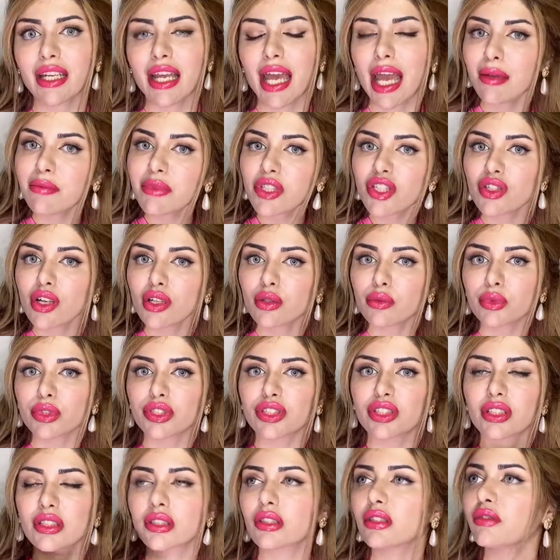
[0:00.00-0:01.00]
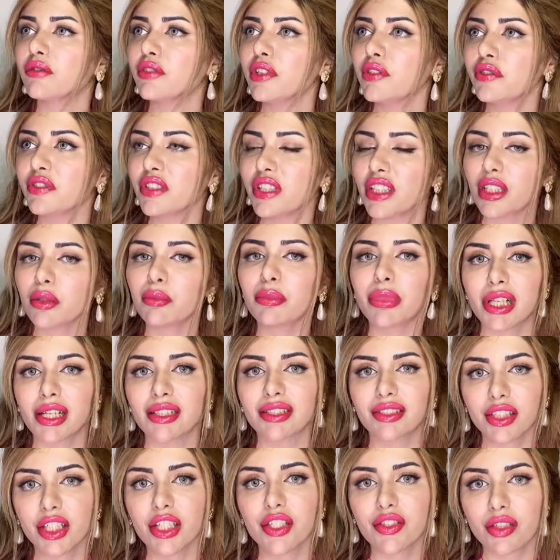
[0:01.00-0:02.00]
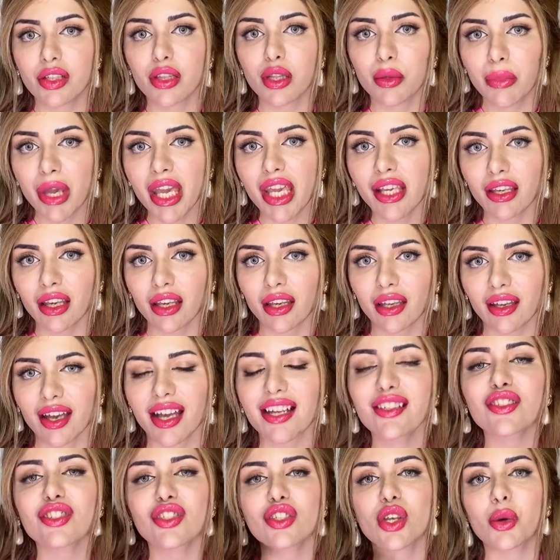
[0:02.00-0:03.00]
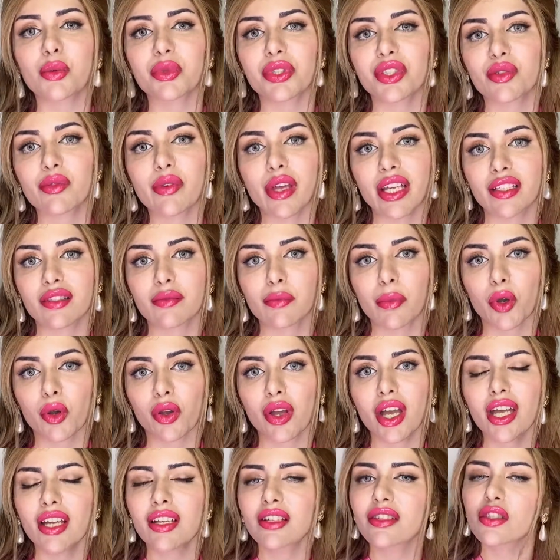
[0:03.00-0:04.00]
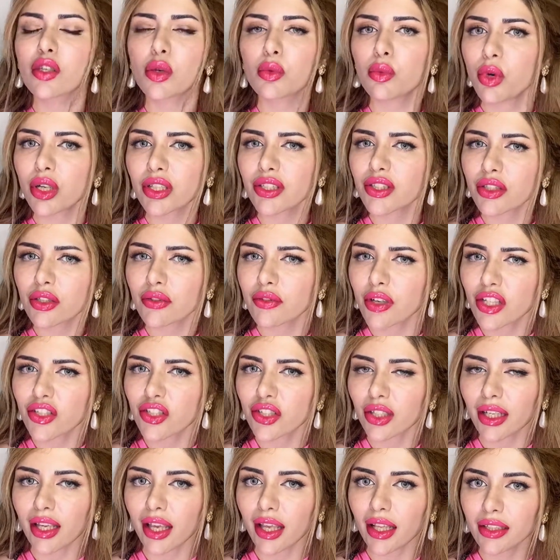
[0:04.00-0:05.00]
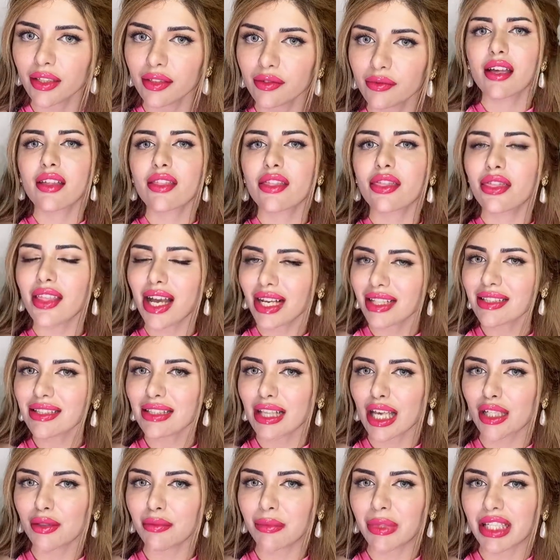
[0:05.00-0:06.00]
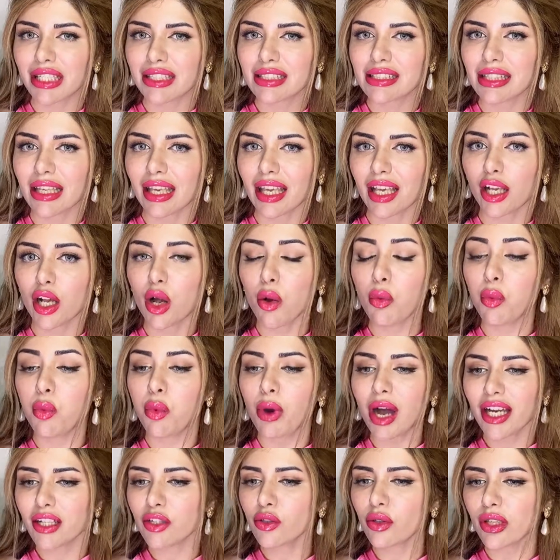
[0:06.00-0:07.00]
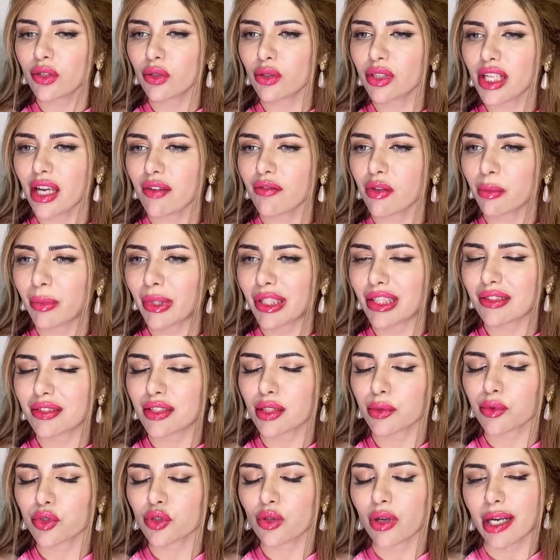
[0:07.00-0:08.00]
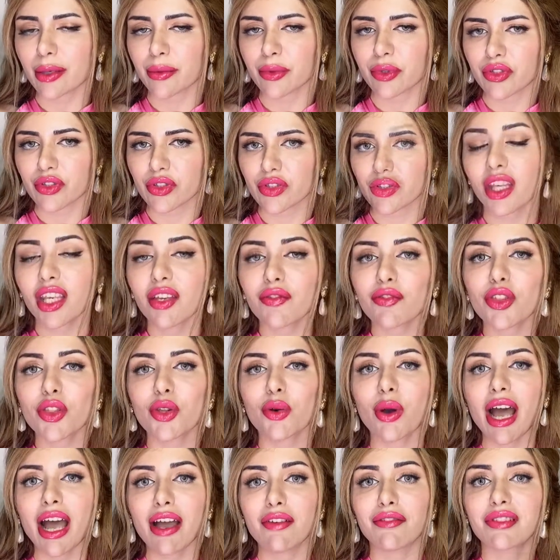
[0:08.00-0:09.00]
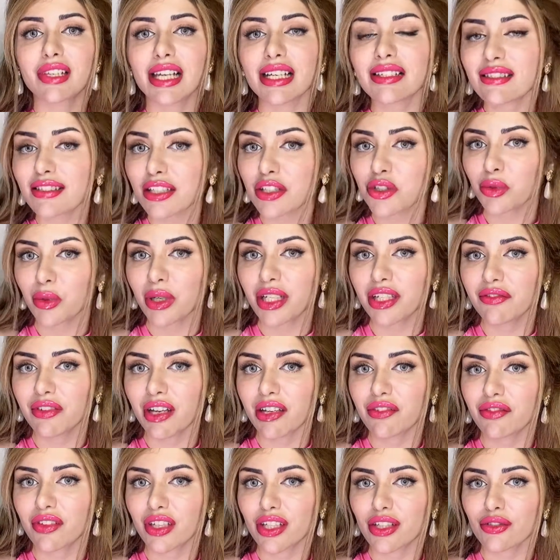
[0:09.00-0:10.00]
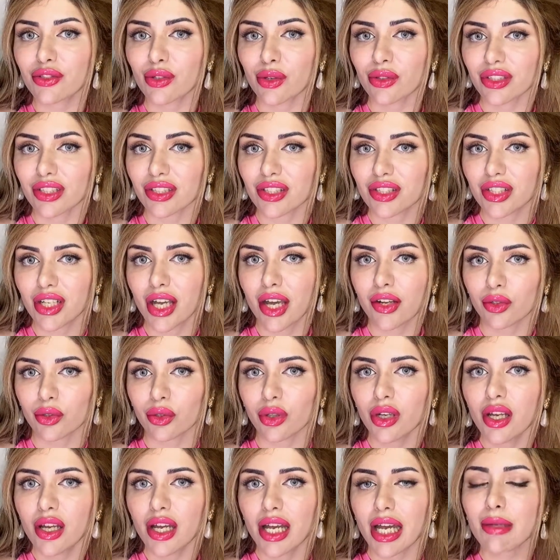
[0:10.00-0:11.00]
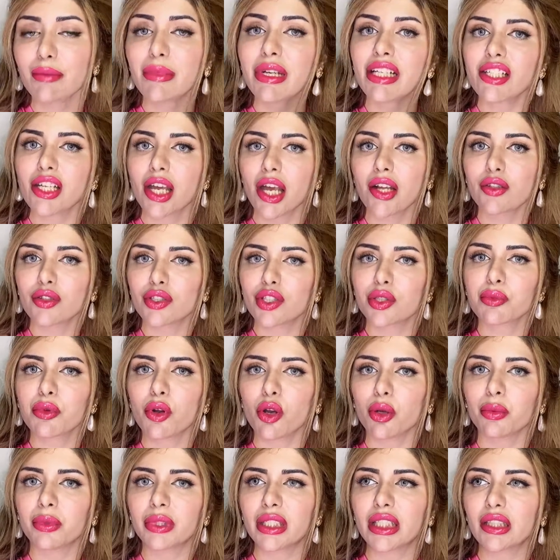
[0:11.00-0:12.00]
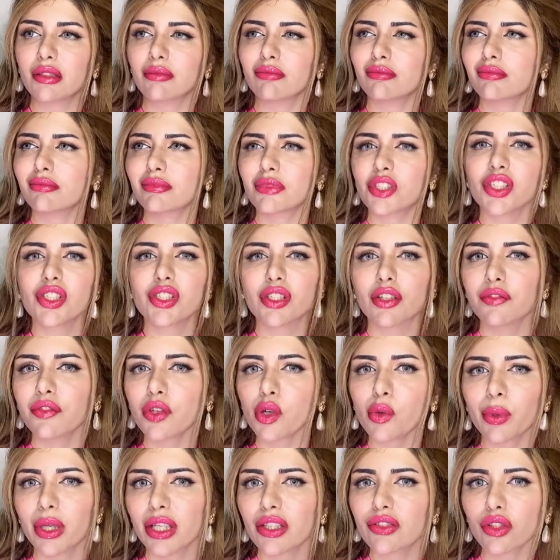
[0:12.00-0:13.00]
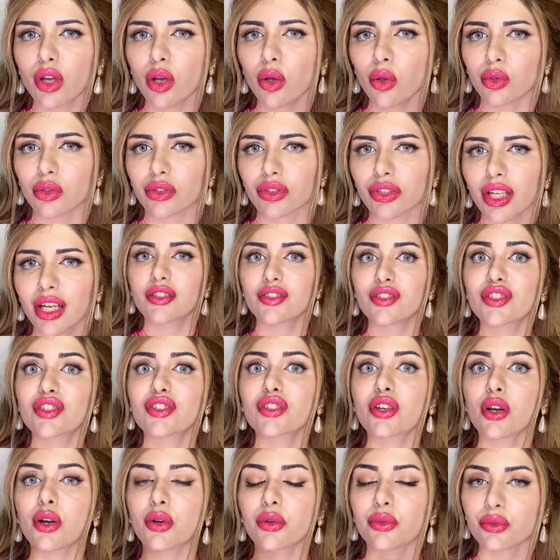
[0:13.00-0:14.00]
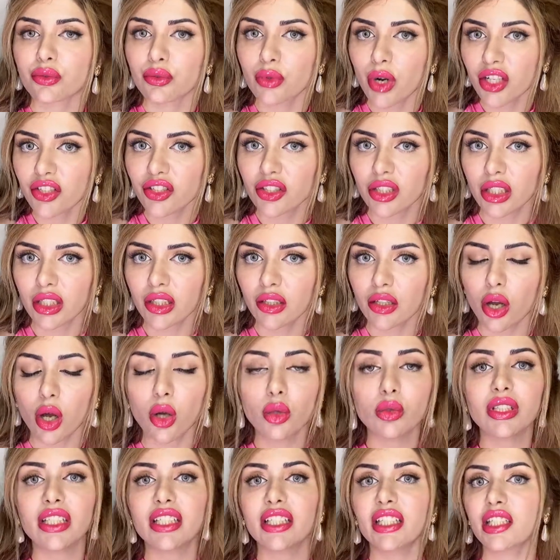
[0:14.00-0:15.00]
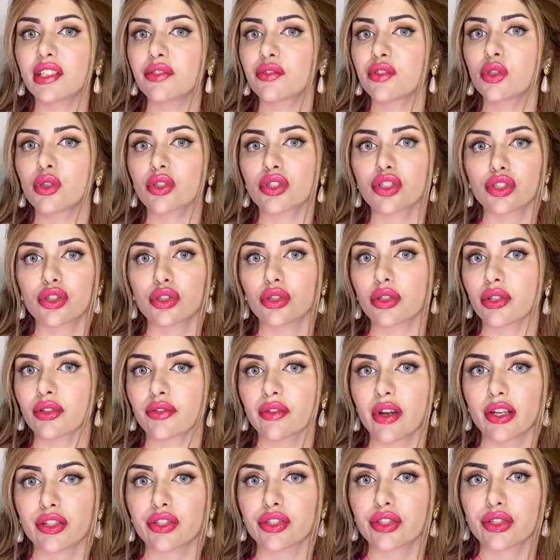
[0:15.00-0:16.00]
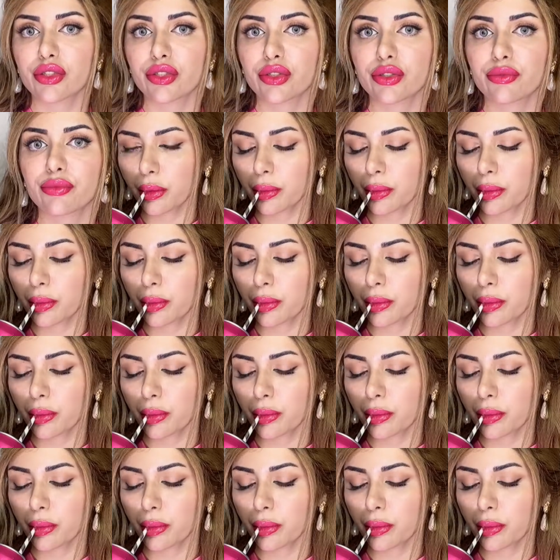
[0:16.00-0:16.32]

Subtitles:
Amazon was 15 plus years in the making, and so was Facebook. So what's the rush again? That's like me saying, why do I not have 1 million subscribers, even though I have less than 25 videos on this channel, and my channel is probably just a few weeks old. So rushing only gives you a sugar rush.